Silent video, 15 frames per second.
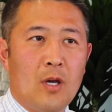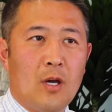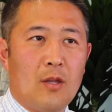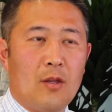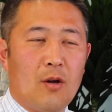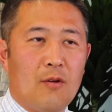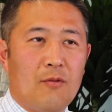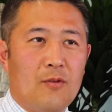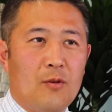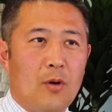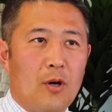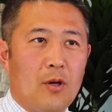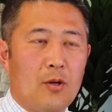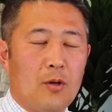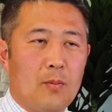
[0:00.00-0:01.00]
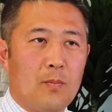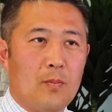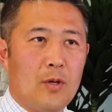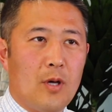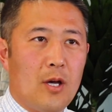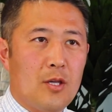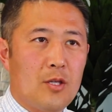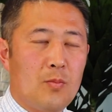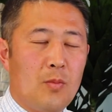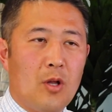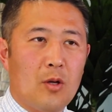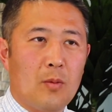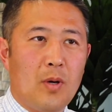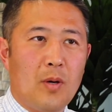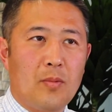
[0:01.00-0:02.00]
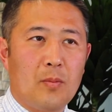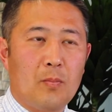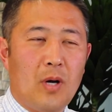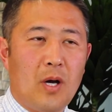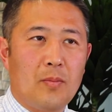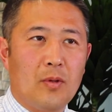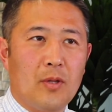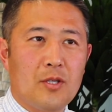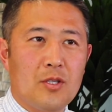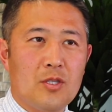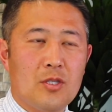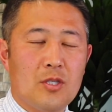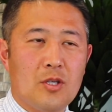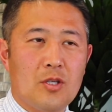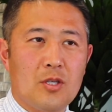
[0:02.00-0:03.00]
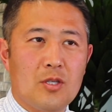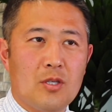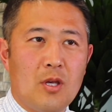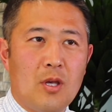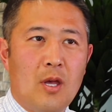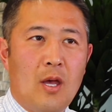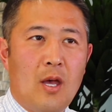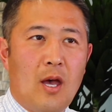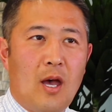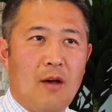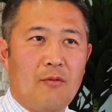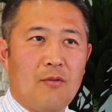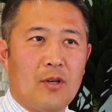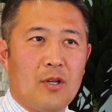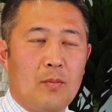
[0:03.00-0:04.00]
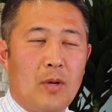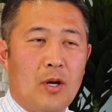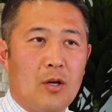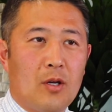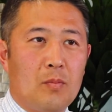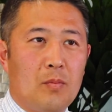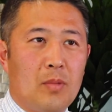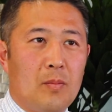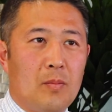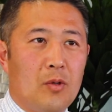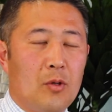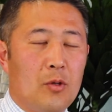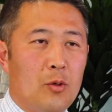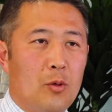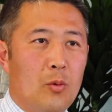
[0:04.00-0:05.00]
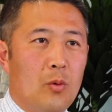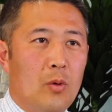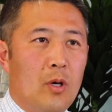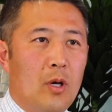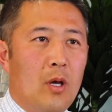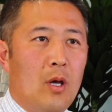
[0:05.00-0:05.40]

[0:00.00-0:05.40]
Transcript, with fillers: There are a few other uh, smaller populations such as African American people who